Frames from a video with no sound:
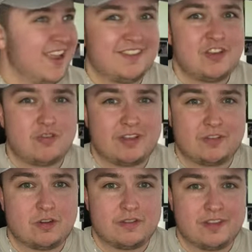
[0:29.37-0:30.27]

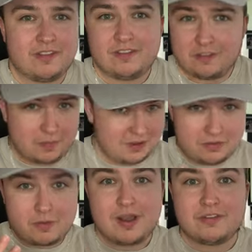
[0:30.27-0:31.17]
anti-trans nonsense that's been
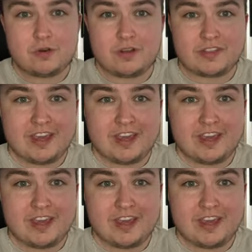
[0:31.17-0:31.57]
on the rise across